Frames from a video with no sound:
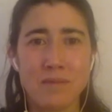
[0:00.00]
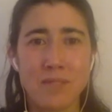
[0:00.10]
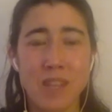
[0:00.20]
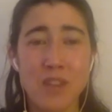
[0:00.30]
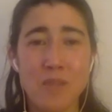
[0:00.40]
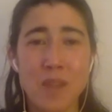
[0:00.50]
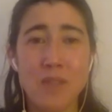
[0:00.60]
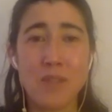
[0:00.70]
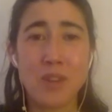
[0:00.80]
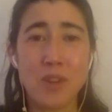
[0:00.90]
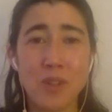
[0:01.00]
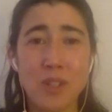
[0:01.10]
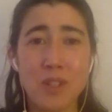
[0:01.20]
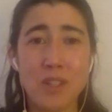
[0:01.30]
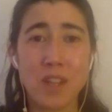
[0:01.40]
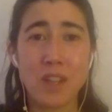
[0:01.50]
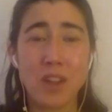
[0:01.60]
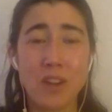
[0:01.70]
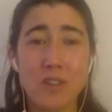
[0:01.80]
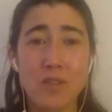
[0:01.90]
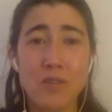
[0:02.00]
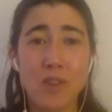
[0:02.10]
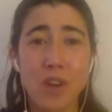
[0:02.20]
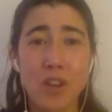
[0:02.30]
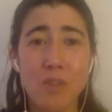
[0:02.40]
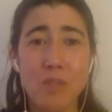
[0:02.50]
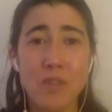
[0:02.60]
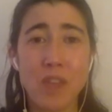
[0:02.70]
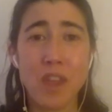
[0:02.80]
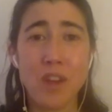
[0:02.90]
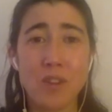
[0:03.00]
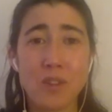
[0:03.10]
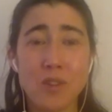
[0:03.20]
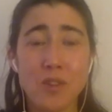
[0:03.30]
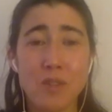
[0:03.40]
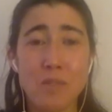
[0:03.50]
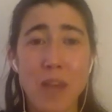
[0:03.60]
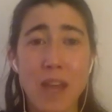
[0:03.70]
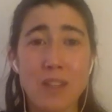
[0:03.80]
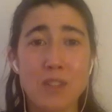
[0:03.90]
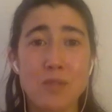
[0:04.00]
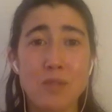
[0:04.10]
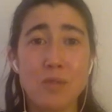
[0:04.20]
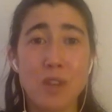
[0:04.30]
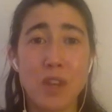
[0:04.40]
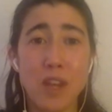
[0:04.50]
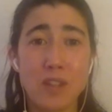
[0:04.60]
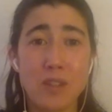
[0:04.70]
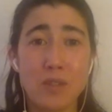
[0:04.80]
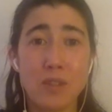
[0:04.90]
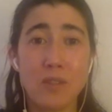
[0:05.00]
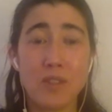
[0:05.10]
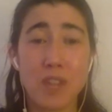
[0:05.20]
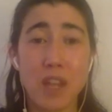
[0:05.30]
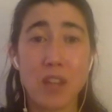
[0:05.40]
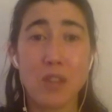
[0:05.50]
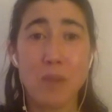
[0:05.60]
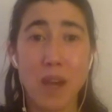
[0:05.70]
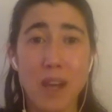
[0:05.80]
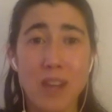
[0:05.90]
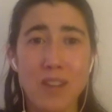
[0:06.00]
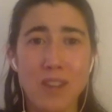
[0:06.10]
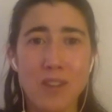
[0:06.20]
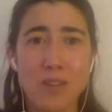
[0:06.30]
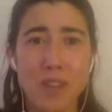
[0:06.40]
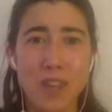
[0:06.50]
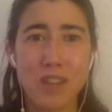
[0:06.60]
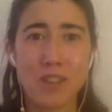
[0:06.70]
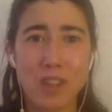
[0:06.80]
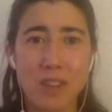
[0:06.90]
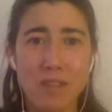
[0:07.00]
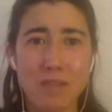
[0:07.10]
And you may even notice that a larger volume of air is going to pass through the nostril of the side of the body that you're engaging.